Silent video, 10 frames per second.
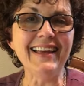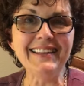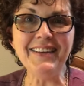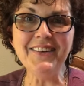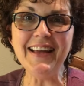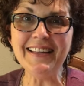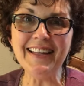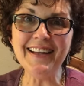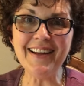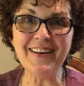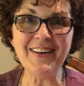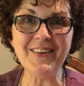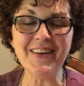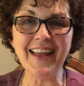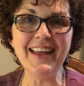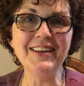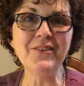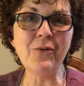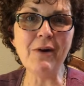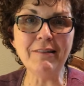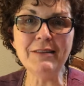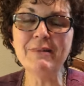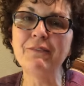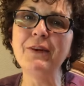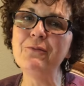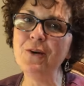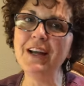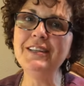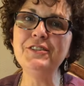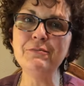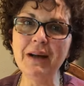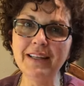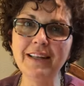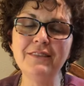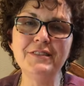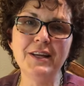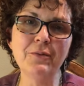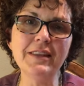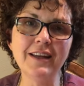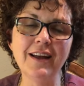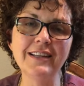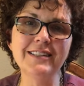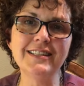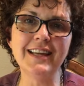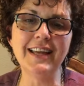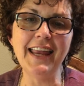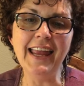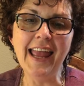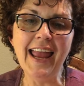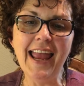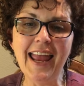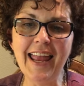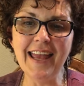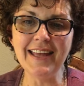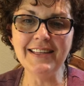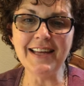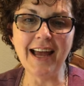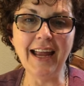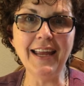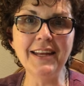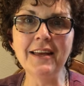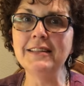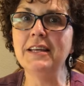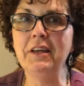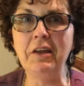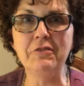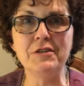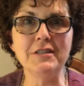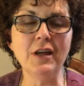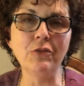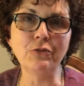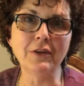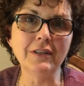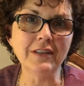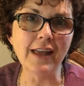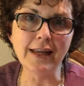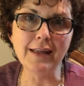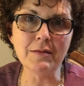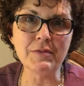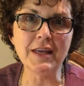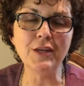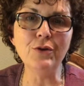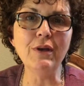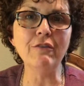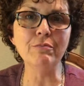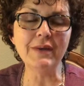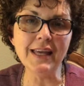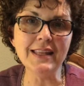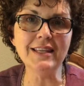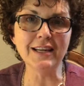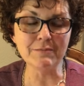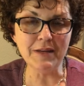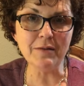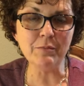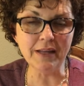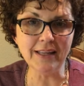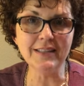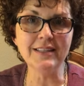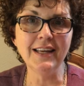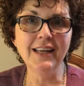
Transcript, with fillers: Hello, hello, and welcome everyone to my Love Dare with God study. And I cannot tell you just how thrilled I am that you have made the commitment